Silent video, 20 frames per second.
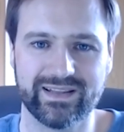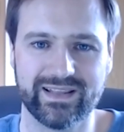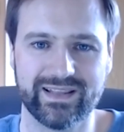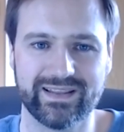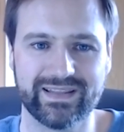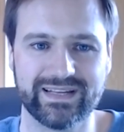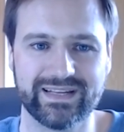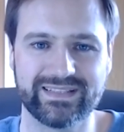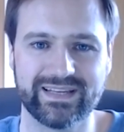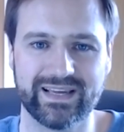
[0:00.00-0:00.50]

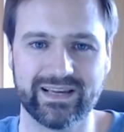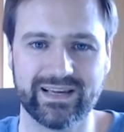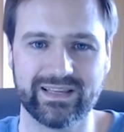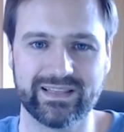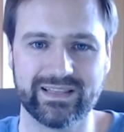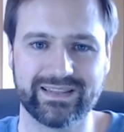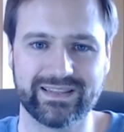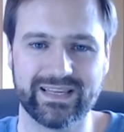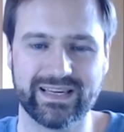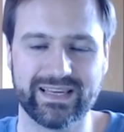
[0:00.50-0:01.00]
then they tell
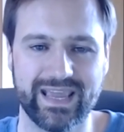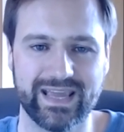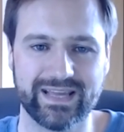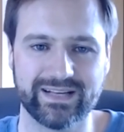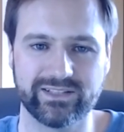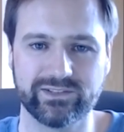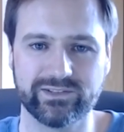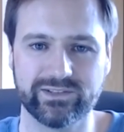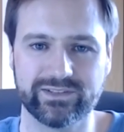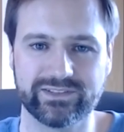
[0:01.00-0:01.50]
you that they
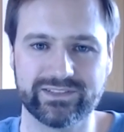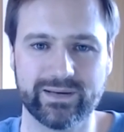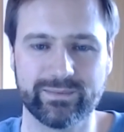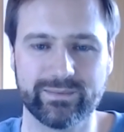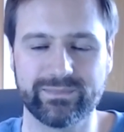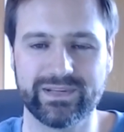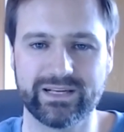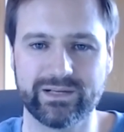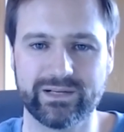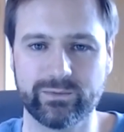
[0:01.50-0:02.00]
can't do
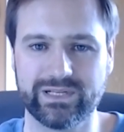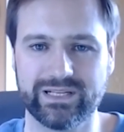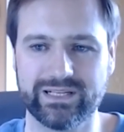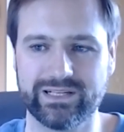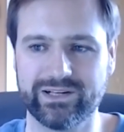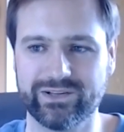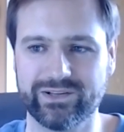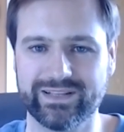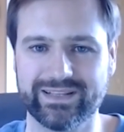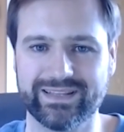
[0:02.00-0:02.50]
something when
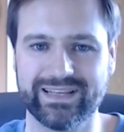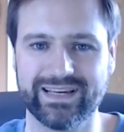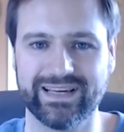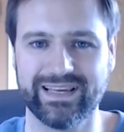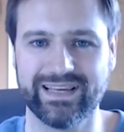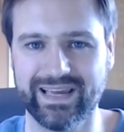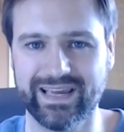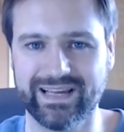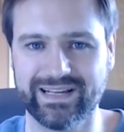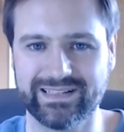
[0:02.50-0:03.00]
you know that
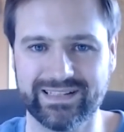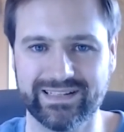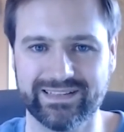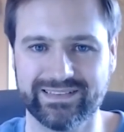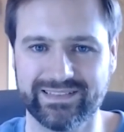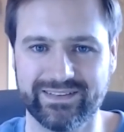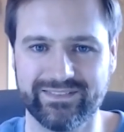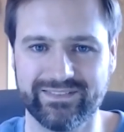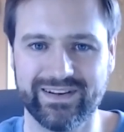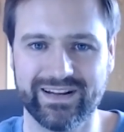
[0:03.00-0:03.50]
they can
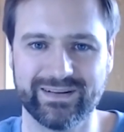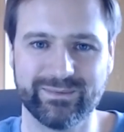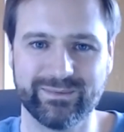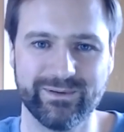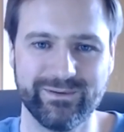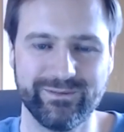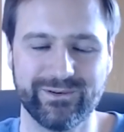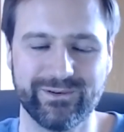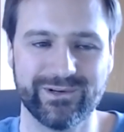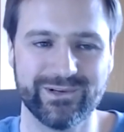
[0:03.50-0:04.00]
because they've done it
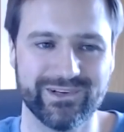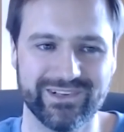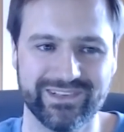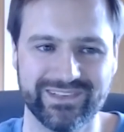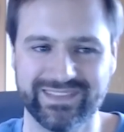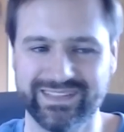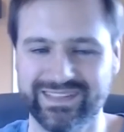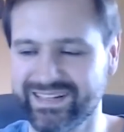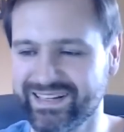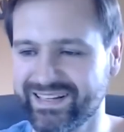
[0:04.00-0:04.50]
before and